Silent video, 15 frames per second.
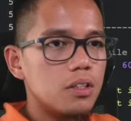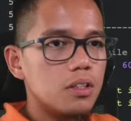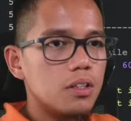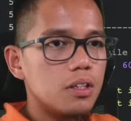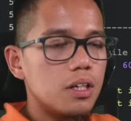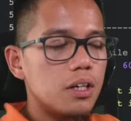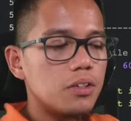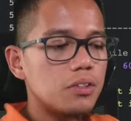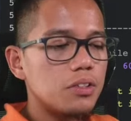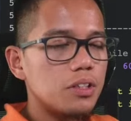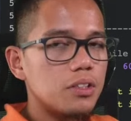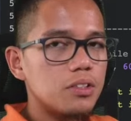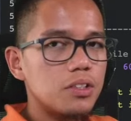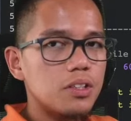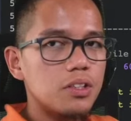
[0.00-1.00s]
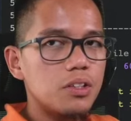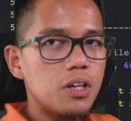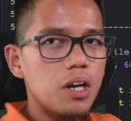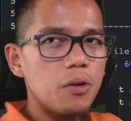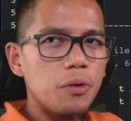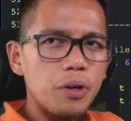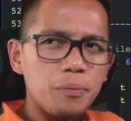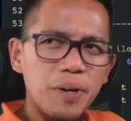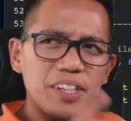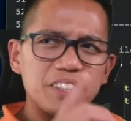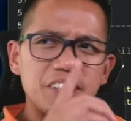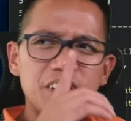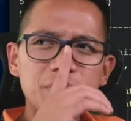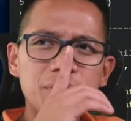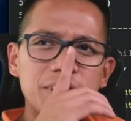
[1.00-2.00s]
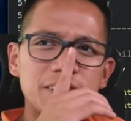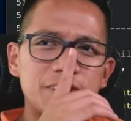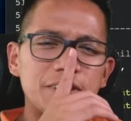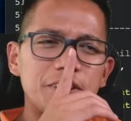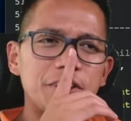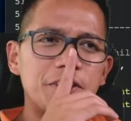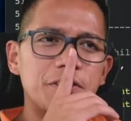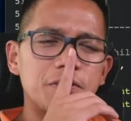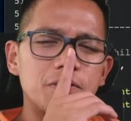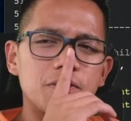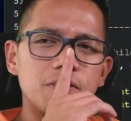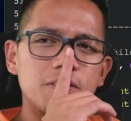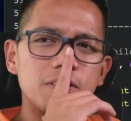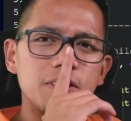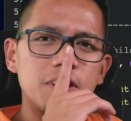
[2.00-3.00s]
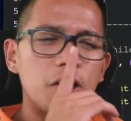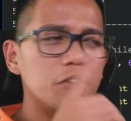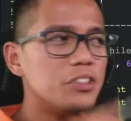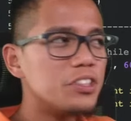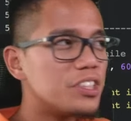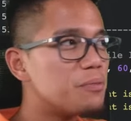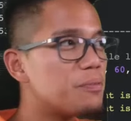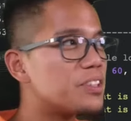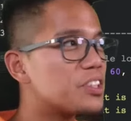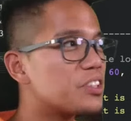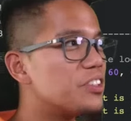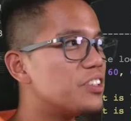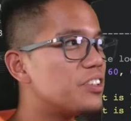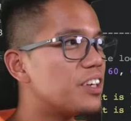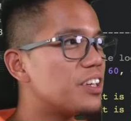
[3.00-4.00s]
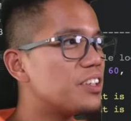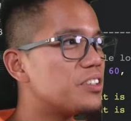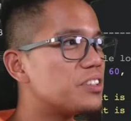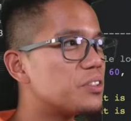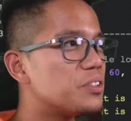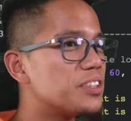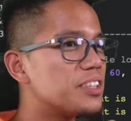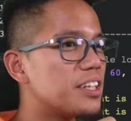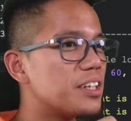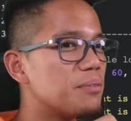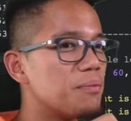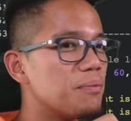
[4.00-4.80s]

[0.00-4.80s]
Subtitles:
How should I? Oh, am I sharing my screen to you? Oh, you see my screen, right? This whole time?